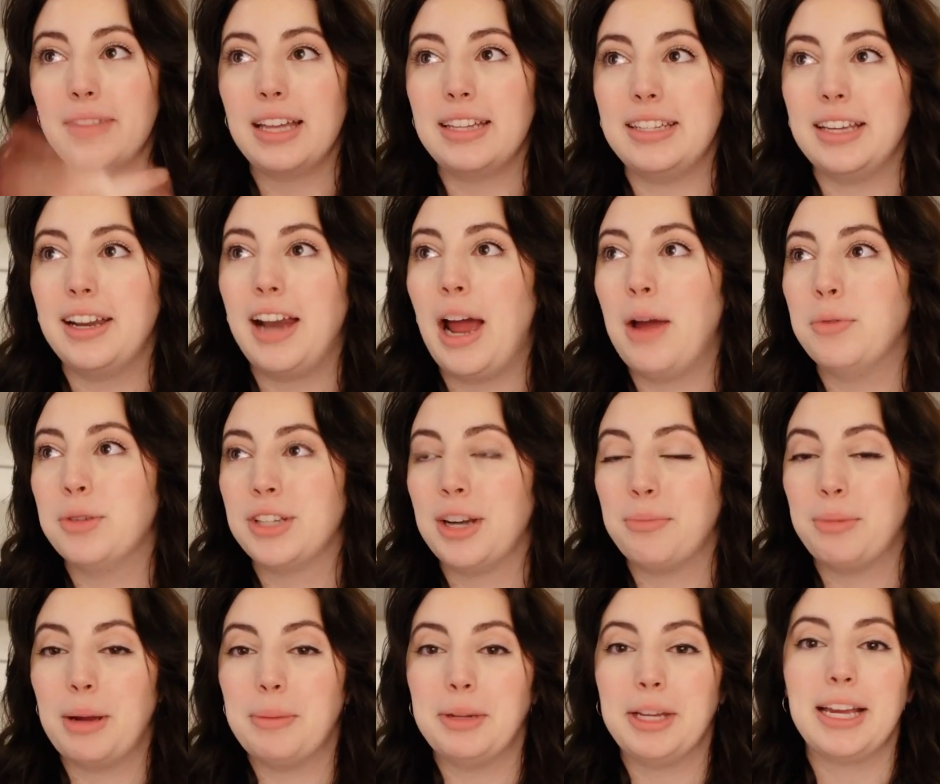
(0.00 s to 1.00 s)
that's it. I will stop
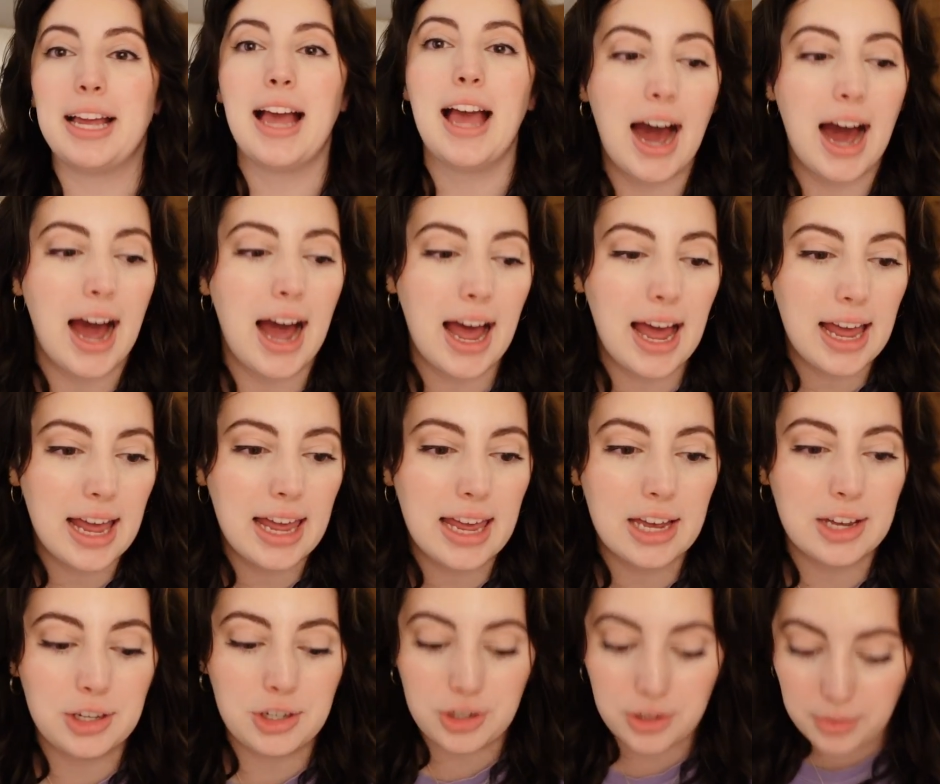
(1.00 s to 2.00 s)
rambling. I
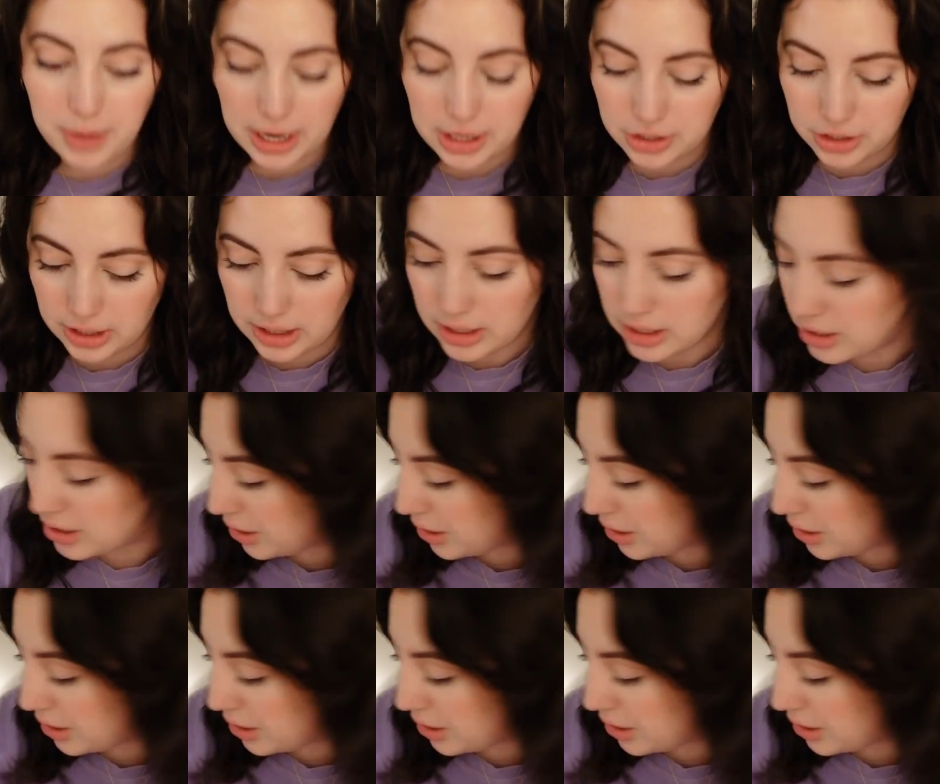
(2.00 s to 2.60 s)
do actually need